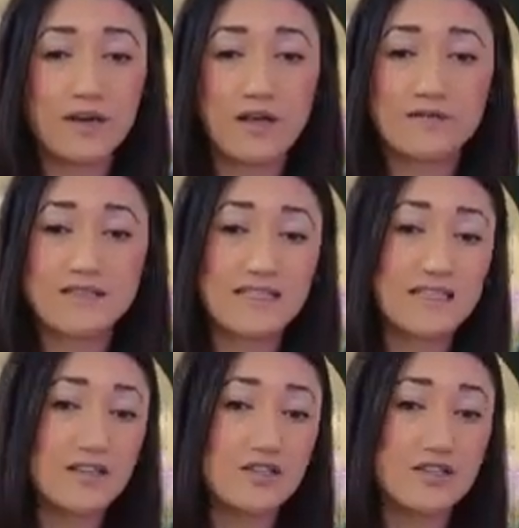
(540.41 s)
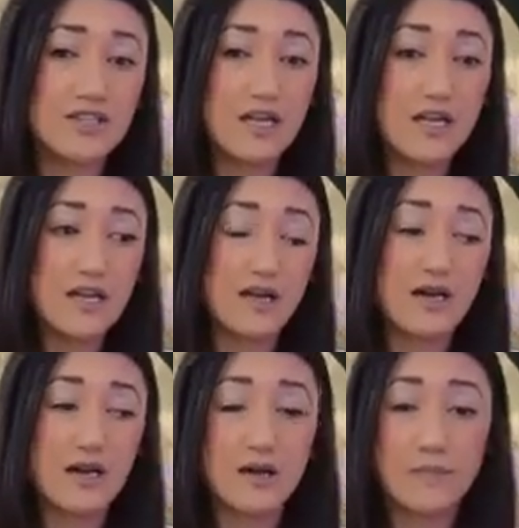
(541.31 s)
All of a sudden there's
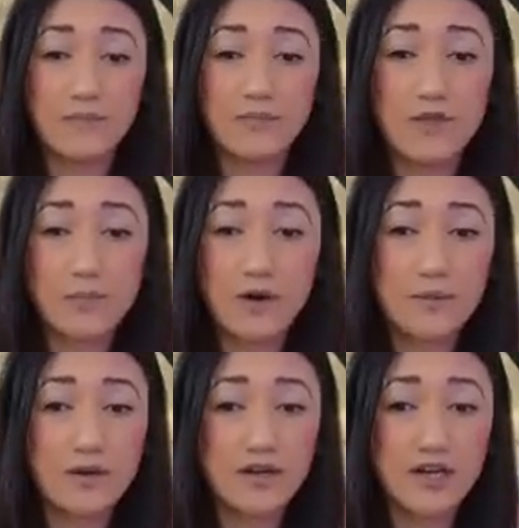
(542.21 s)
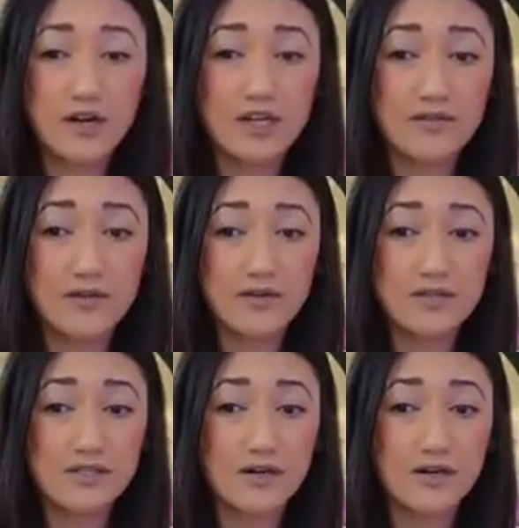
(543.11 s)
your primary caregivers